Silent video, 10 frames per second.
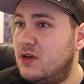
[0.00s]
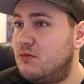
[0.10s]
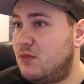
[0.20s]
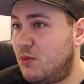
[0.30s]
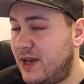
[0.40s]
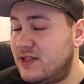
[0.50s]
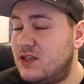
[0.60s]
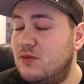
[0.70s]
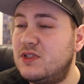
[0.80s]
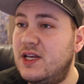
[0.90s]

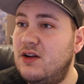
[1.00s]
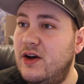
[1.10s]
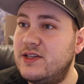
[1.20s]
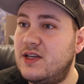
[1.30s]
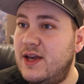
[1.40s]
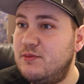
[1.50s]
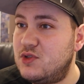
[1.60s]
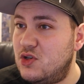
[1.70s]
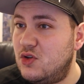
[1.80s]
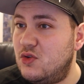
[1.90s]
Momentum Sennheiser
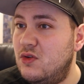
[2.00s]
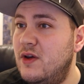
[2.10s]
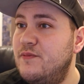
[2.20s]
M2,